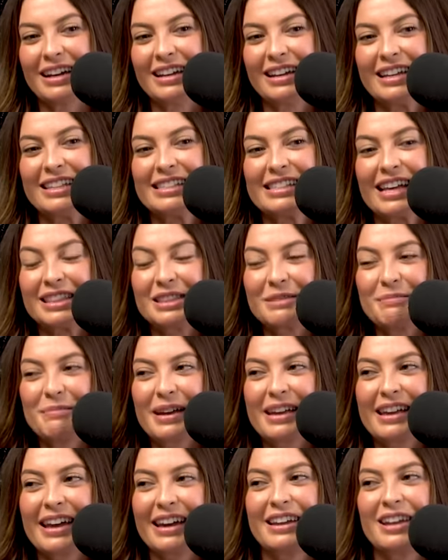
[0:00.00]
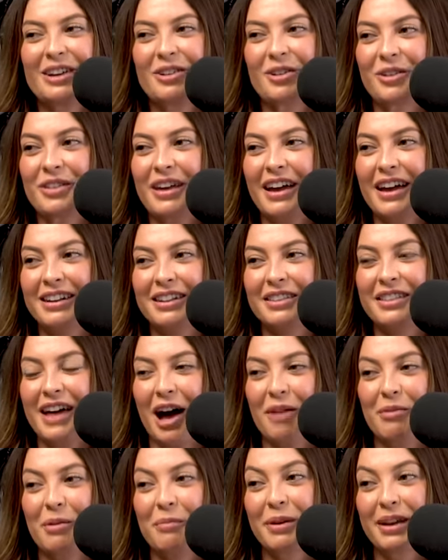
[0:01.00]
is that the beginning or the end of the
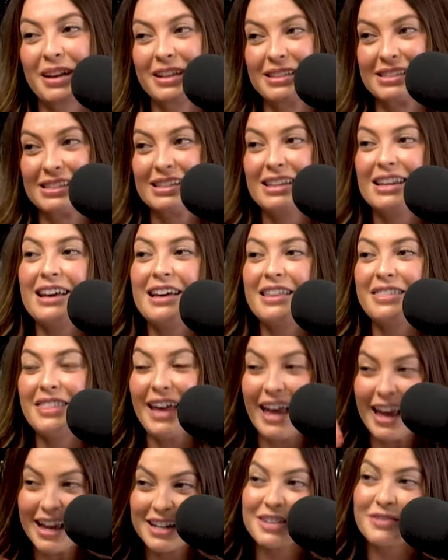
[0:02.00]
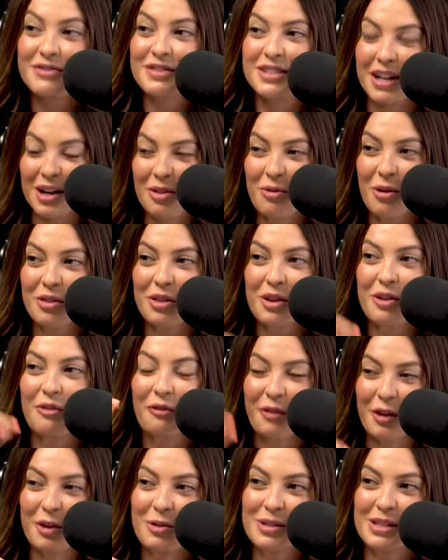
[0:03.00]
album? Because the end of Duckworth
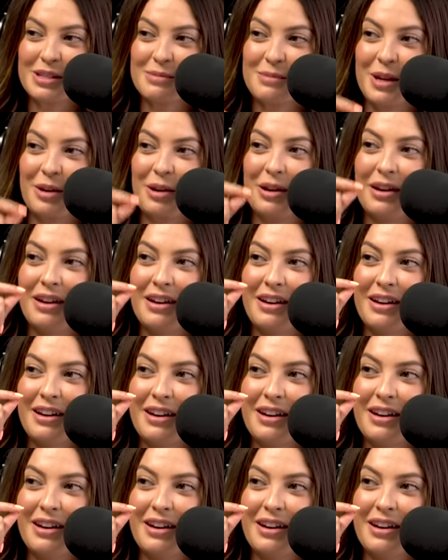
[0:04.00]
confuses me.